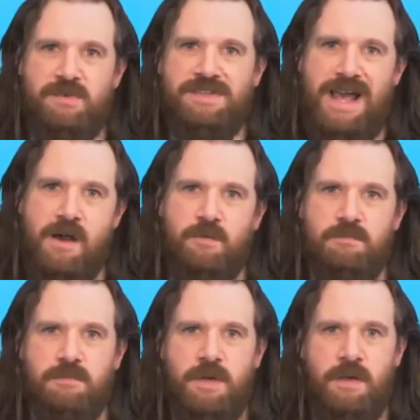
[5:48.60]
down
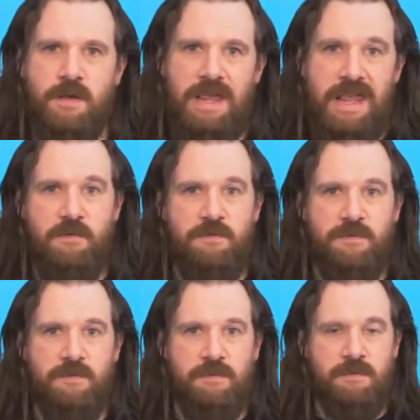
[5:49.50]

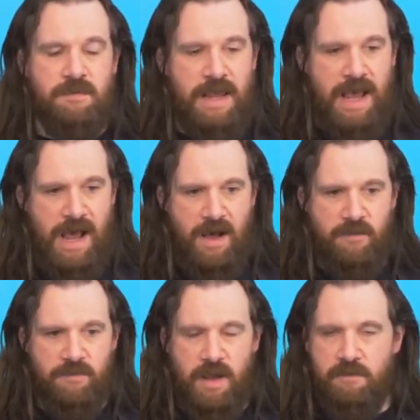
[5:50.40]
if they
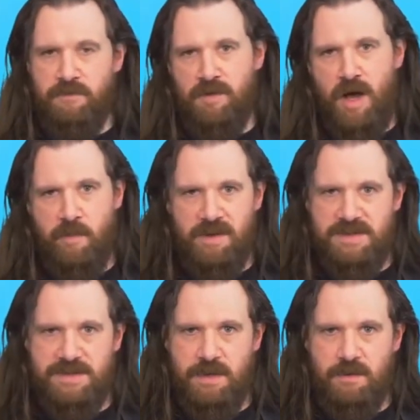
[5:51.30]
have a phenomenal
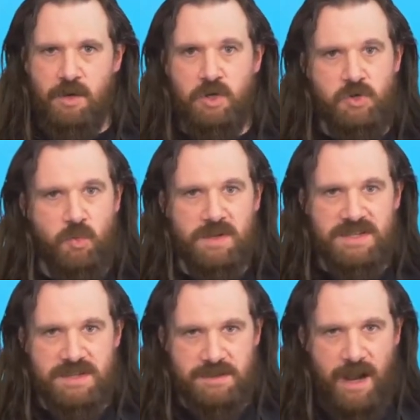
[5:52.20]
sit, because you will
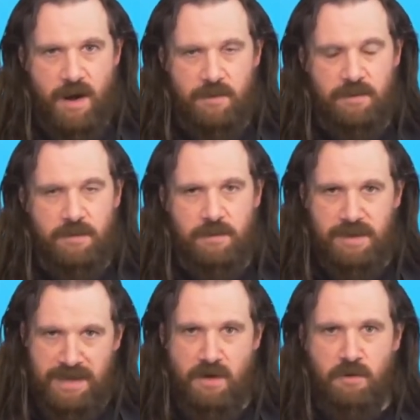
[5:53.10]
start the
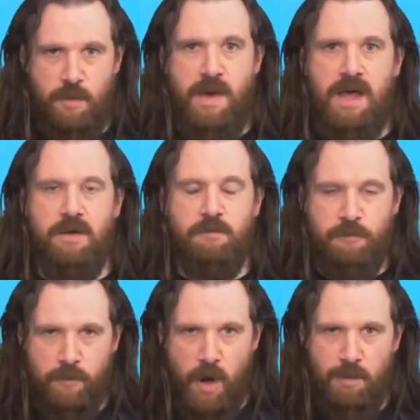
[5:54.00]
down command
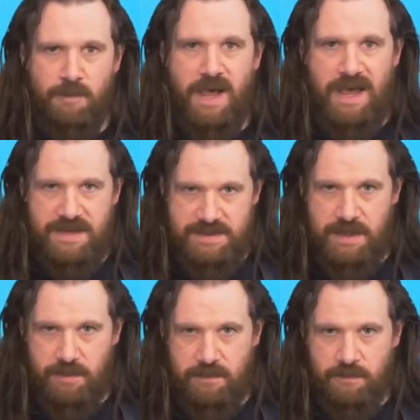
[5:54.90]
from a
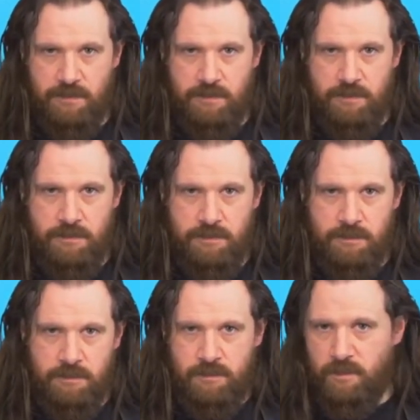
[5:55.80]
sit.
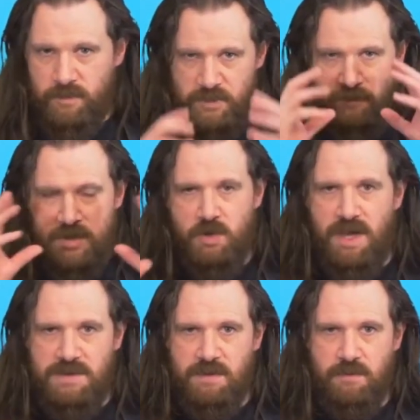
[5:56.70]
Just
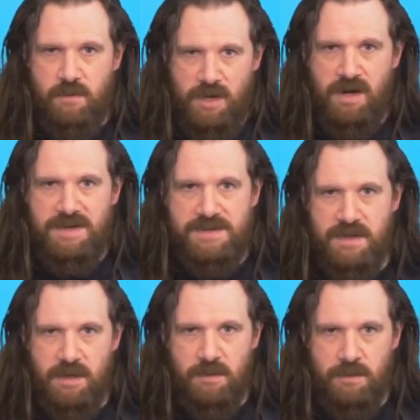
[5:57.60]
visualize it. Your dog is
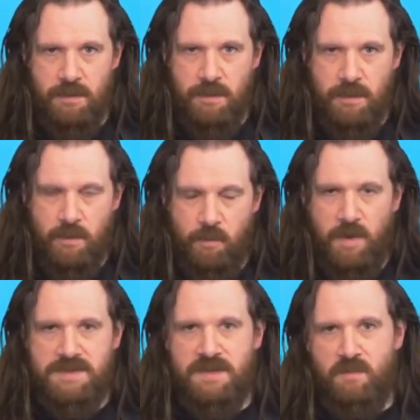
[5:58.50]
sitting.
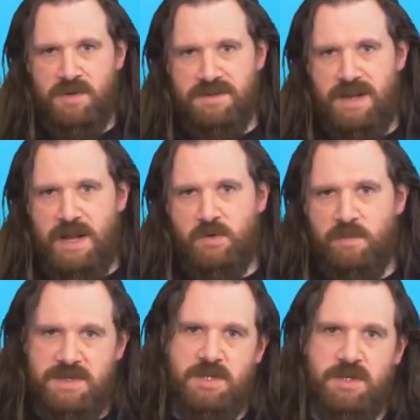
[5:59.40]
What's the most natural
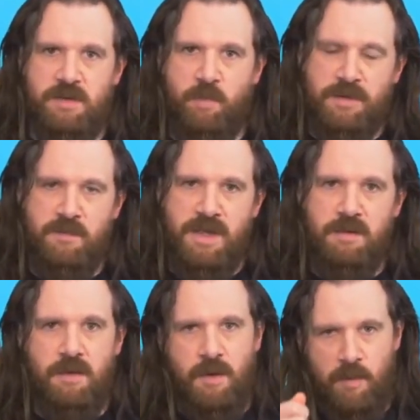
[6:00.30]
position to put them
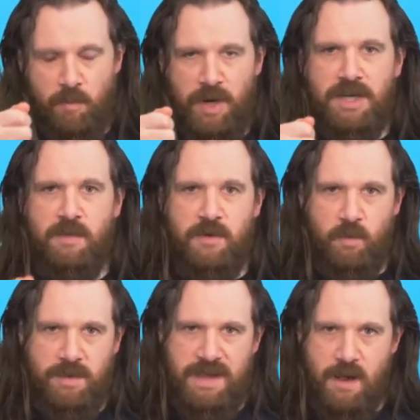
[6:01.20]
in? Bring them
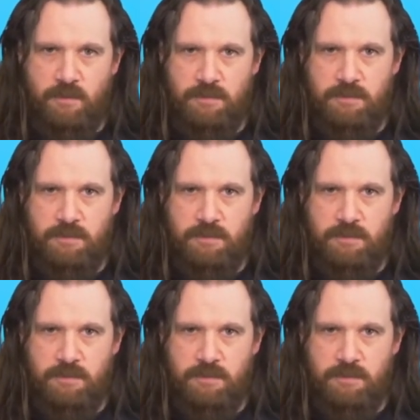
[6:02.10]
into a down.